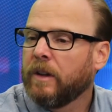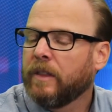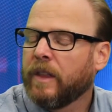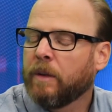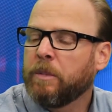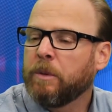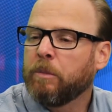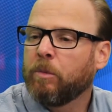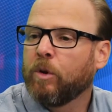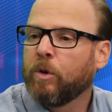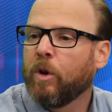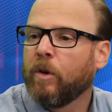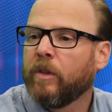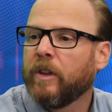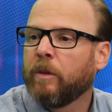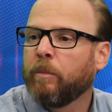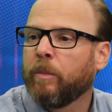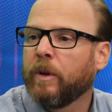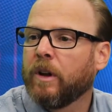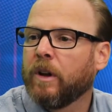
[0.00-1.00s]
that people go
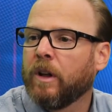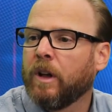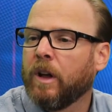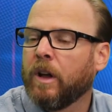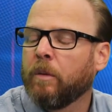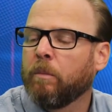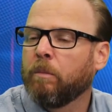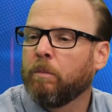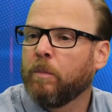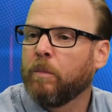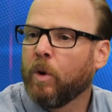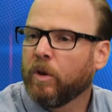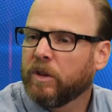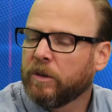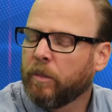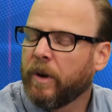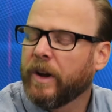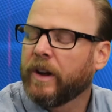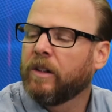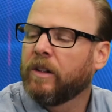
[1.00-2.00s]
there, but um,
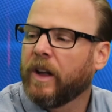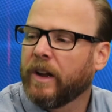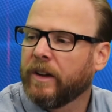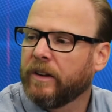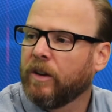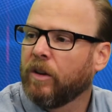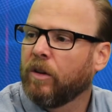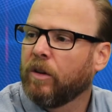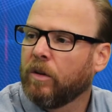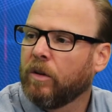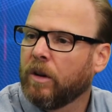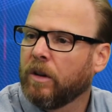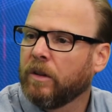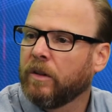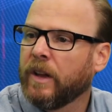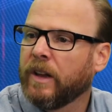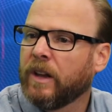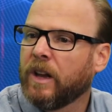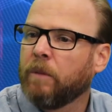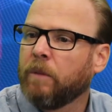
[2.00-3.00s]
most of my clientele
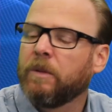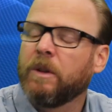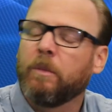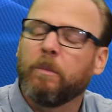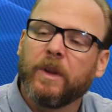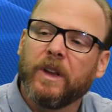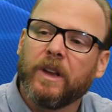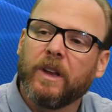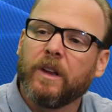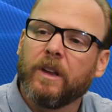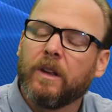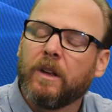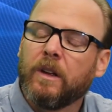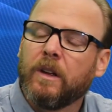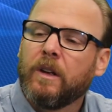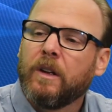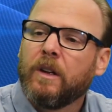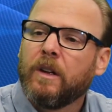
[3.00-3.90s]
they come to me